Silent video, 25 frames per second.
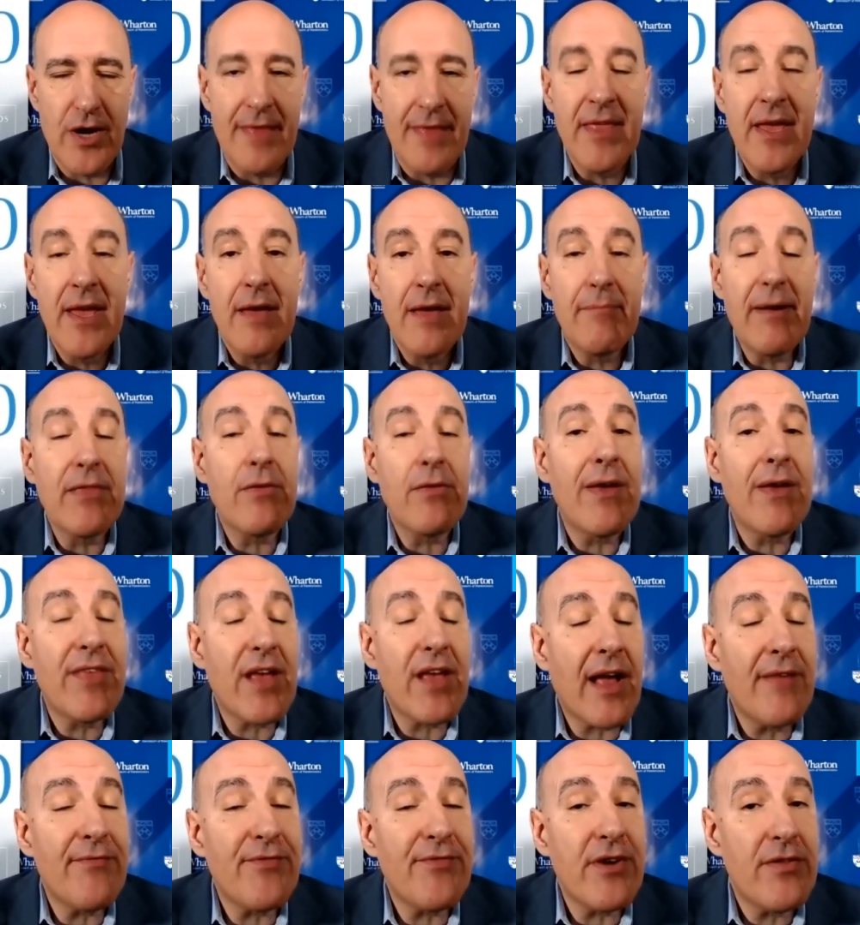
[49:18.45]
And by the way,
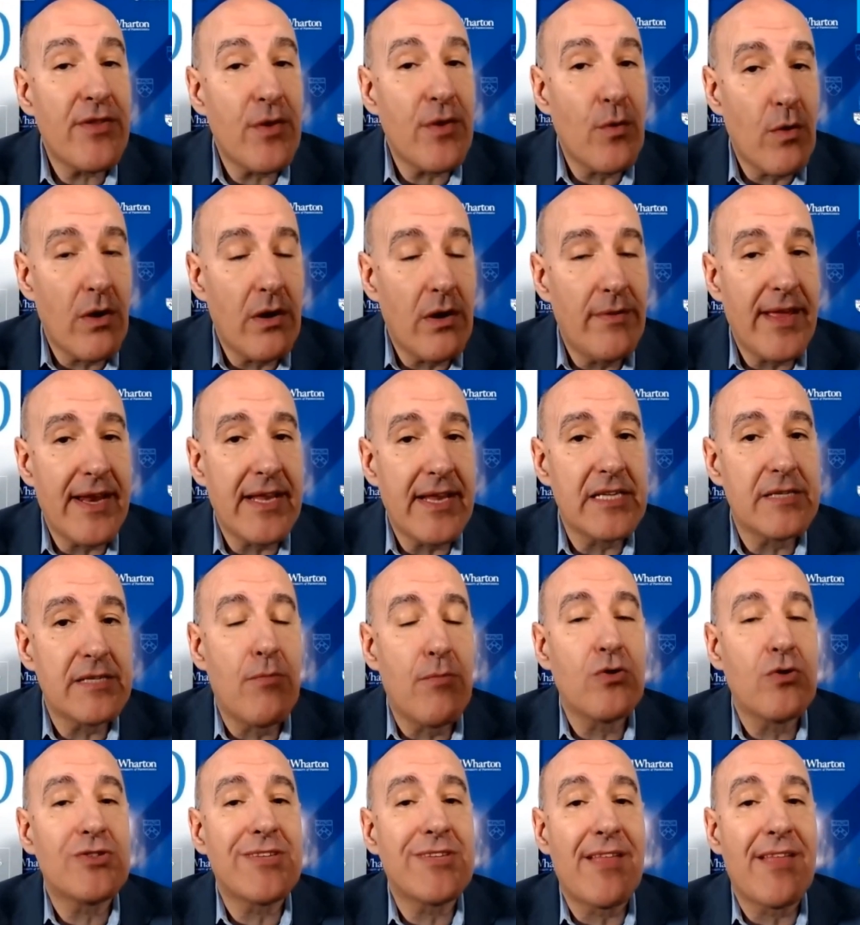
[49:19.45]
the country in the world that is
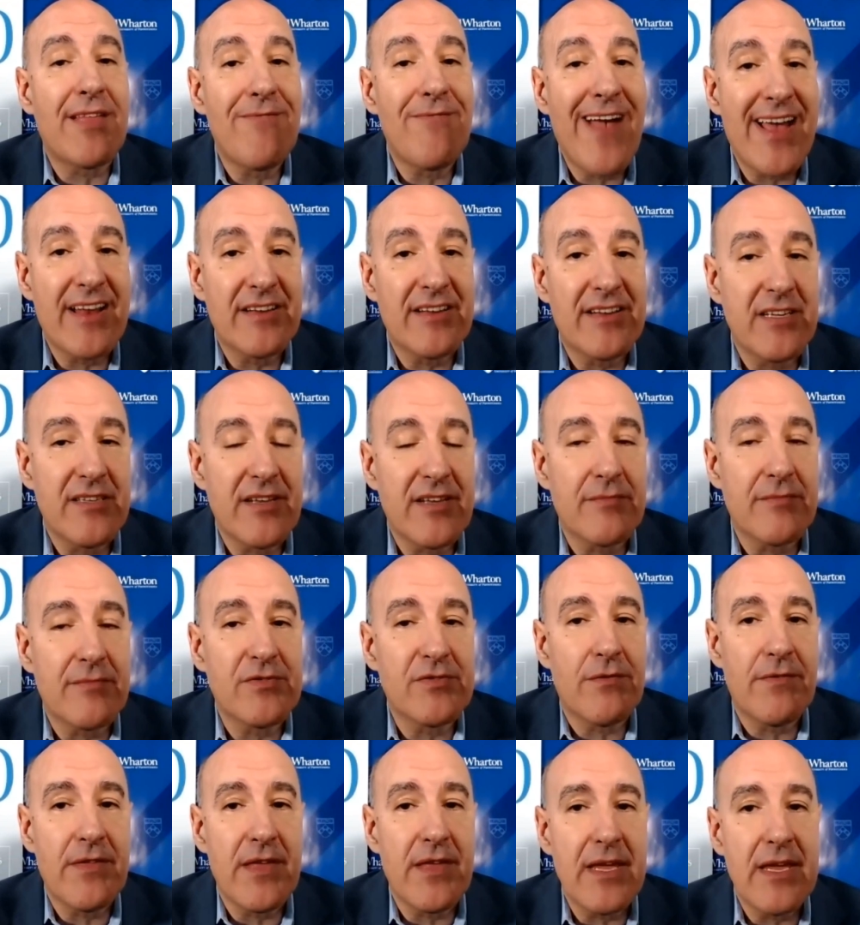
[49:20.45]
most advanced in
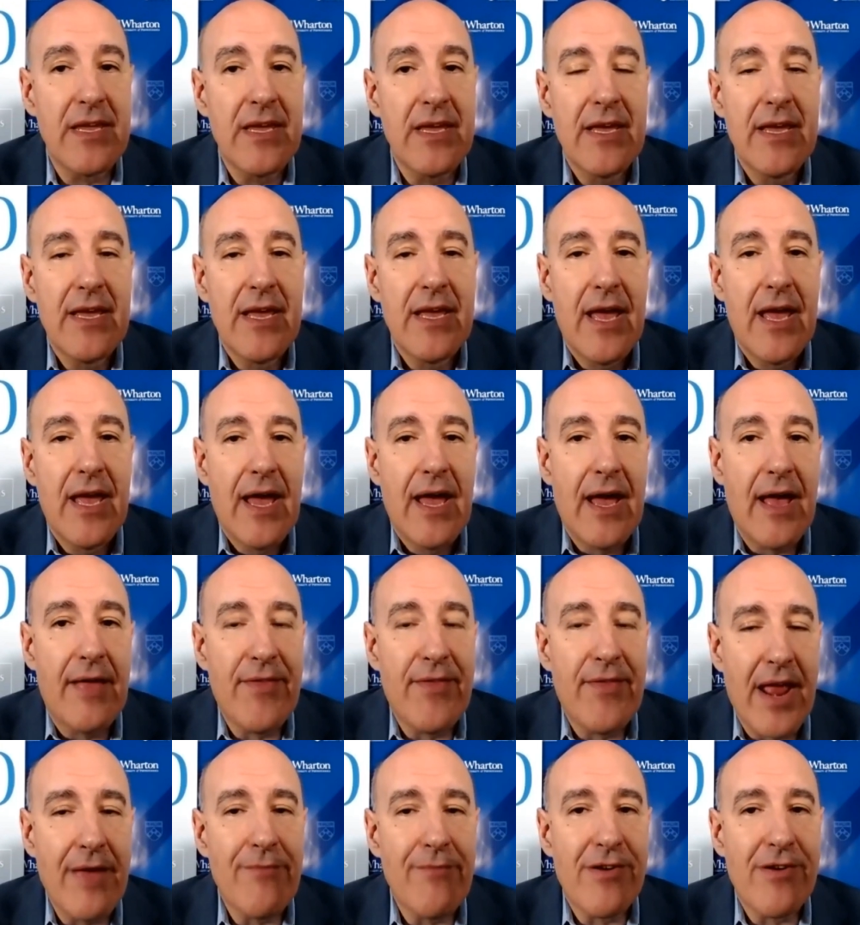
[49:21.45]
terms of the
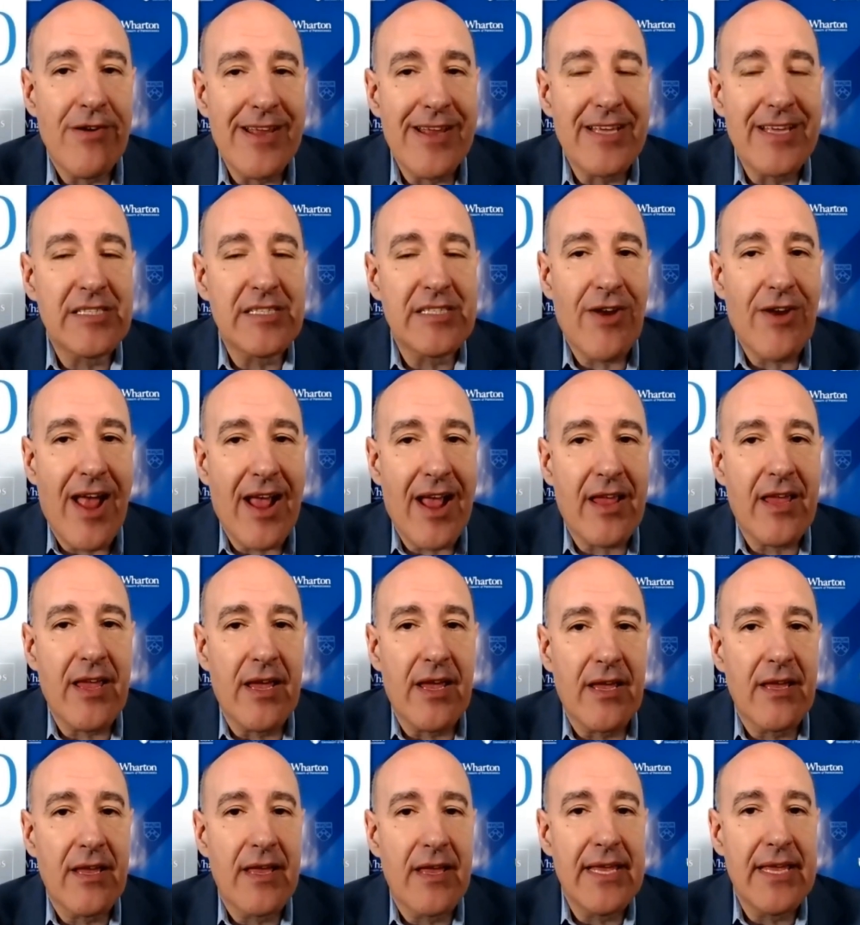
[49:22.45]
uh, driverless
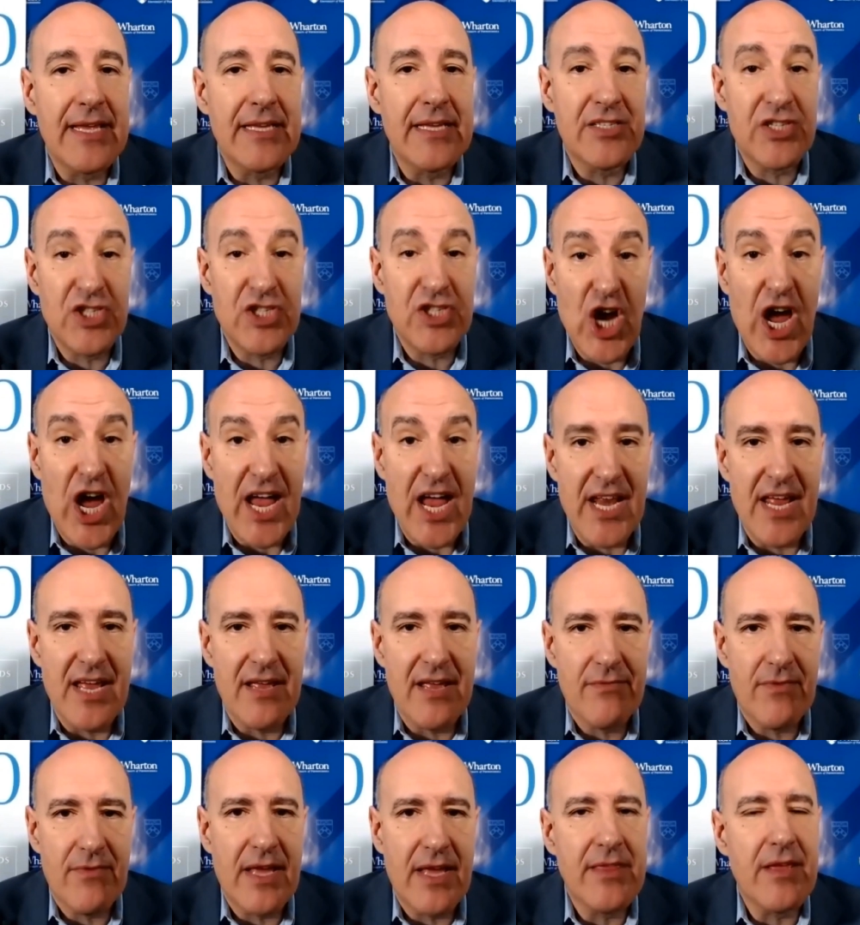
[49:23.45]
trucking is
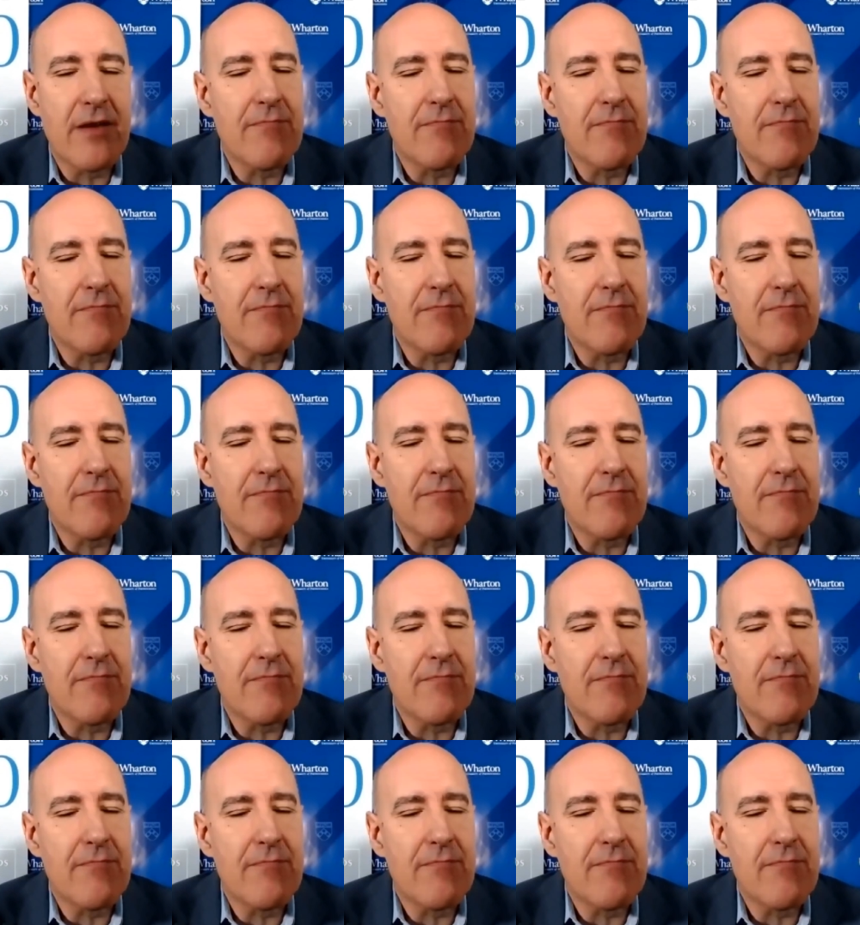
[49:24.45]
China, right?